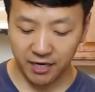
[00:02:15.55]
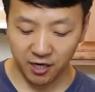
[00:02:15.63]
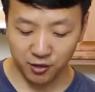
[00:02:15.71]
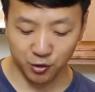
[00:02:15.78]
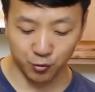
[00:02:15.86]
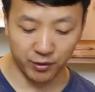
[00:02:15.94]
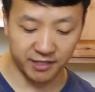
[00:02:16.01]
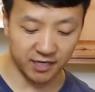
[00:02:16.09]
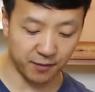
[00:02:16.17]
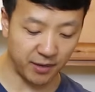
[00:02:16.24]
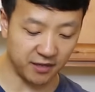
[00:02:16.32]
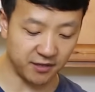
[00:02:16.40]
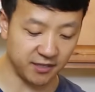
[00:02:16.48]

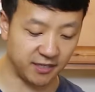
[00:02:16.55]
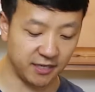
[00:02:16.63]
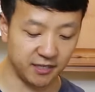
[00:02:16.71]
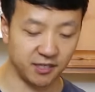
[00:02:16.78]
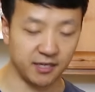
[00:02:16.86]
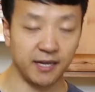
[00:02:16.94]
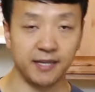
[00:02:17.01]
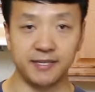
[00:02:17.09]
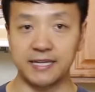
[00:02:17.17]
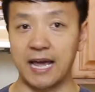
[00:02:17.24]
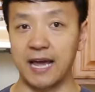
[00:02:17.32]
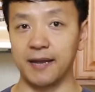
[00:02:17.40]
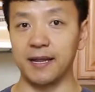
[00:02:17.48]
characteristic about this dish is
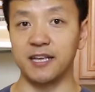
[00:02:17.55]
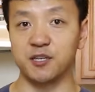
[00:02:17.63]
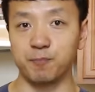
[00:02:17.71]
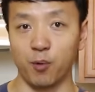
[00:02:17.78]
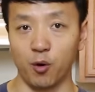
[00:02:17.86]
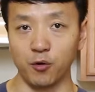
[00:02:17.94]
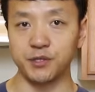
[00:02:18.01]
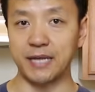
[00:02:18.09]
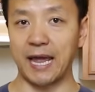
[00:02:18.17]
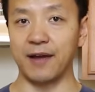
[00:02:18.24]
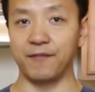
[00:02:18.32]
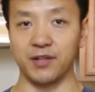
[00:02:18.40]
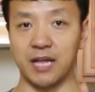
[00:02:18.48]
that it's supposed to
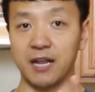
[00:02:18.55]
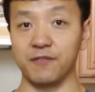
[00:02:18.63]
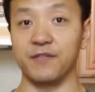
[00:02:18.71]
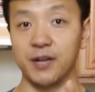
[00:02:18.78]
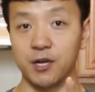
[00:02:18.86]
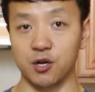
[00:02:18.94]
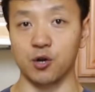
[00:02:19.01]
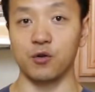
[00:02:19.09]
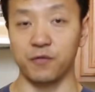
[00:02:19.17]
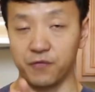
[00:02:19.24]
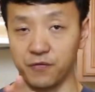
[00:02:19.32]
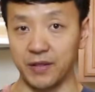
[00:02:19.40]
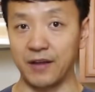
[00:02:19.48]
have a lot of vinegar
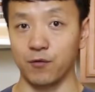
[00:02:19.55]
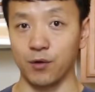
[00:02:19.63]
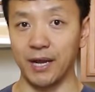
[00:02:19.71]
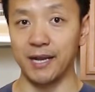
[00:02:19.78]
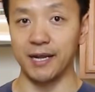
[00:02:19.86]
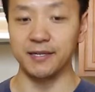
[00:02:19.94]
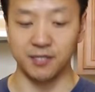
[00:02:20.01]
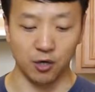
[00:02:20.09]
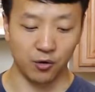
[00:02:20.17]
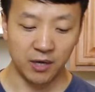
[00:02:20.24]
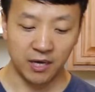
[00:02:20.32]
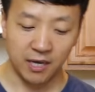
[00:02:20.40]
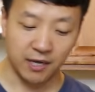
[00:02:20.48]
flavor in it.
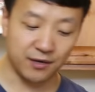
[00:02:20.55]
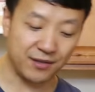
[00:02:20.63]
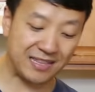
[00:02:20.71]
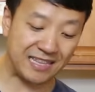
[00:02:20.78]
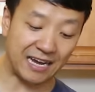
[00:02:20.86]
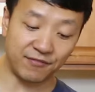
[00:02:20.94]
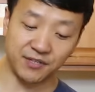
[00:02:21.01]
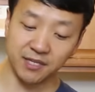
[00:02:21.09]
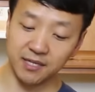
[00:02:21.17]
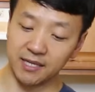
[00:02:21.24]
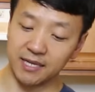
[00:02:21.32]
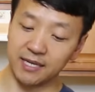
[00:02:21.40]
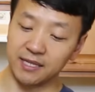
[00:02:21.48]
So you
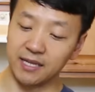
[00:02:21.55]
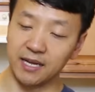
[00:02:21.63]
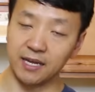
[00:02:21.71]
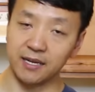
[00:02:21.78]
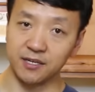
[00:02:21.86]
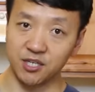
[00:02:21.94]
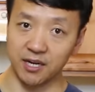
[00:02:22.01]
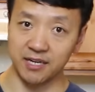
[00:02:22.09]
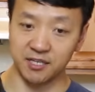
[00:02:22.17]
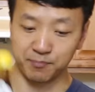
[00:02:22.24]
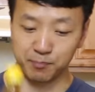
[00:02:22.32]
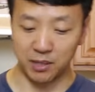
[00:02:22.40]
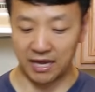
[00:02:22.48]
definitely need
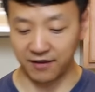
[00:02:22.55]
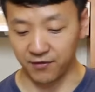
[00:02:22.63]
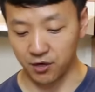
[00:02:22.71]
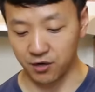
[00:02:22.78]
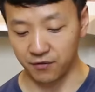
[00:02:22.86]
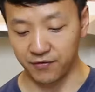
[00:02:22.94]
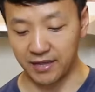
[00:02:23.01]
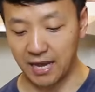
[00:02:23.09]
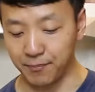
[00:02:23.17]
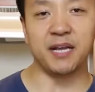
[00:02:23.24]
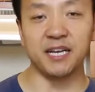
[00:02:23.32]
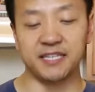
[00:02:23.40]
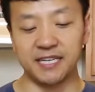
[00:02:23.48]
Chinese black vinegar for
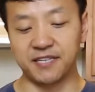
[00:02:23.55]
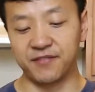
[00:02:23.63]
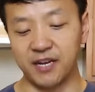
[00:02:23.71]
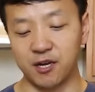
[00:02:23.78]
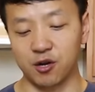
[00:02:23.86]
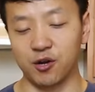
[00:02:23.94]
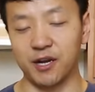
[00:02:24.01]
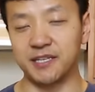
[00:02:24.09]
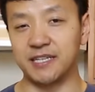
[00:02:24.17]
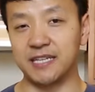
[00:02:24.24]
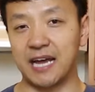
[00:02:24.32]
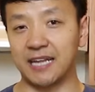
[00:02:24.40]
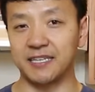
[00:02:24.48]
that because this vinegar
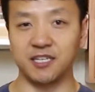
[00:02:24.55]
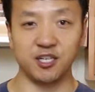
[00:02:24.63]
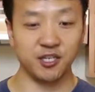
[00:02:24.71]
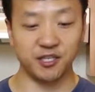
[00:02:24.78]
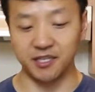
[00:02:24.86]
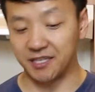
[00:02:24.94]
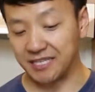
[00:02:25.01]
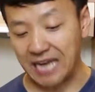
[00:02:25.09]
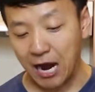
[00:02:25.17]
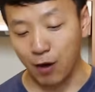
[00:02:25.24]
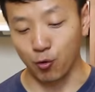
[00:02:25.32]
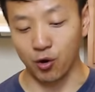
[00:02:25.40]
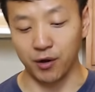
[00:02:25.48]
is not just
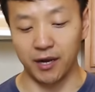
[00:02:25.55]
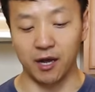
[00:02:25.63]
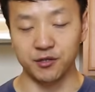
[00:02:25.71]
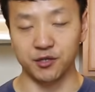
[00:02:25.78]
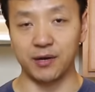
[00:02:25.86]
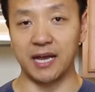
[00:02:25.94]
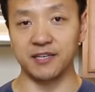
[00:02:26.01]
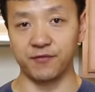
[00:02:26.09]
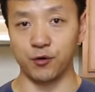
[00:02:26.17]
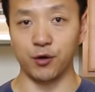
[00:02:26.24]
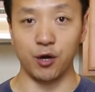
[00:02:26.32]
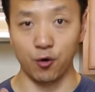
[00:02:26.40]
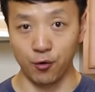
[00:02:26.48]
sour. It also has a
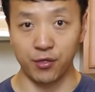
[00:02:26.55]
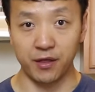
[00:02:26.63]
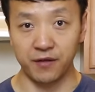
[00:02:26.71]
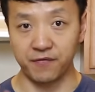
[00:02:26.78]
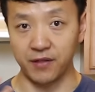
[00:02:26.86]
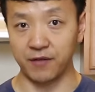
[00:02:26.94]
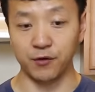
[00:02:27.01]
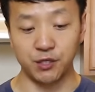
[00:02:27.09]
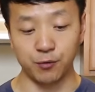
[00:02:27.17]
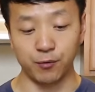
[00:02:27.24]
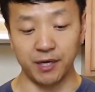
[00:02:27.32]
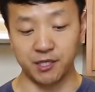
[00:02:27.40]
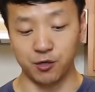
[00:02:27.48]
very earthy flavor
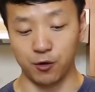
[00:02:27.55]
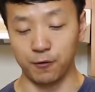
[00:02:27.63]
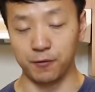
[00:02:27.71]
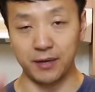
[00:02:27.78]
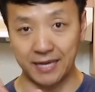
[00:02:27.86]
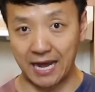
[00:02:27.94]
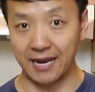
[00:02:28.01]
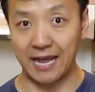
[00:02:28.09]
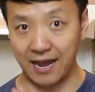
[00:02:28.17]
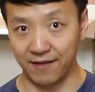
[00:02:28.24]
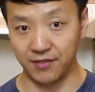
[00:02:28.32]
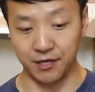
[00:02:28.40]
to it. So gotta have